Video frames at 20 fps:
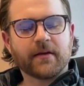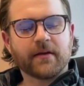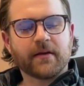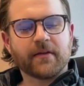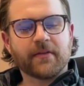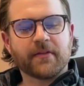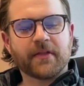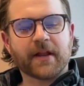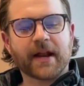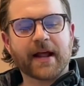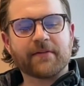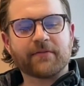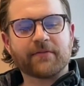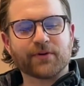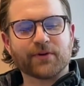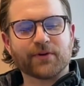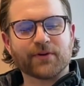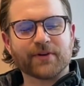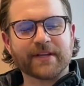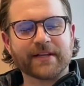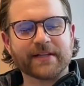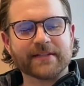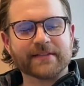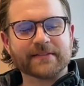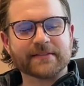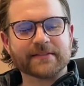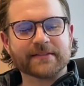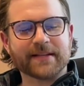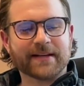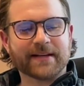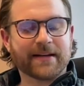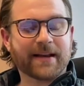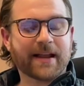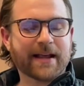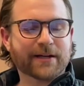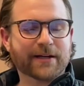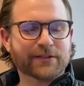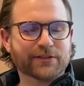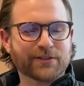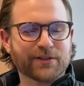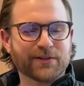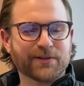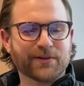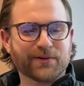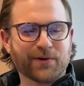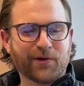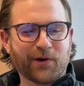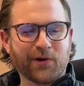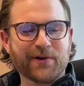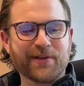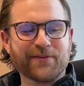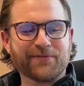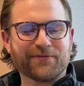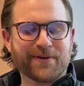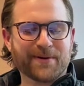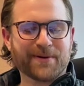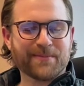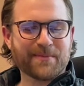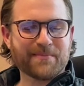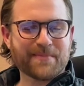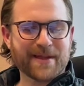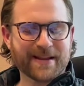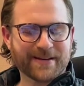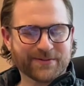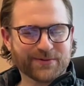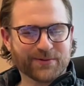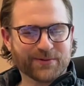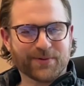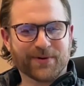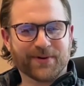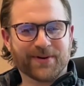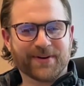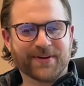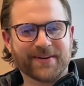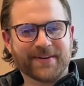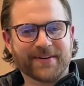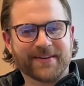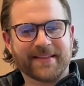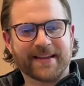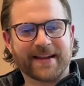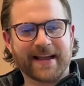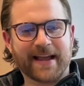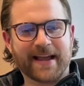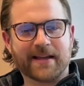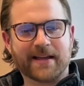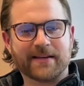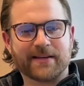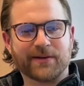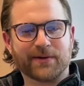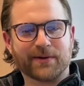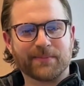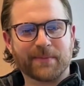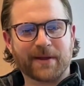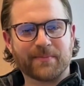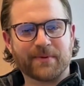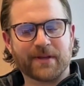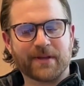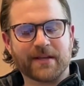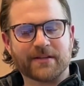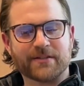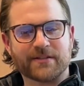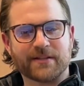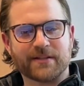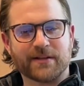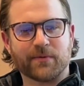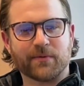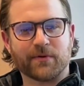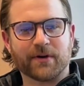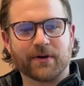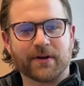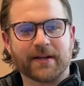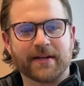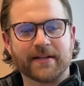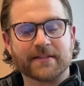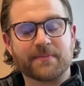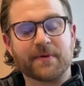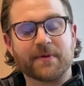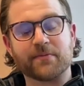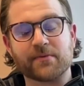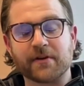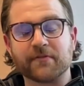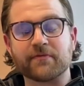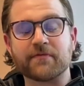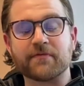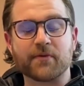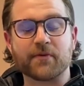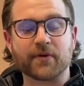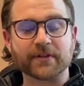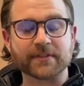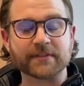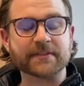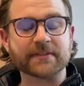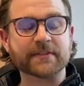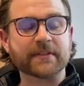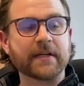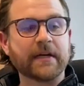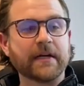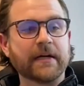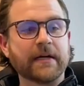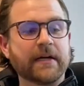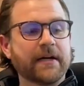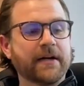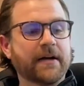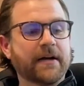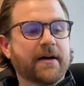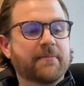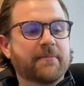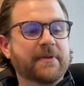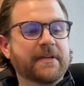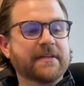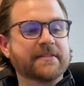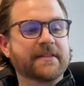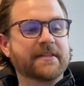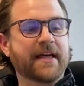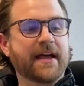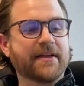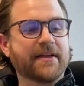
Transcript: that I've learned is, and I actually heard it from a mentor that I had during my PhD work, and it's been reinforced, is that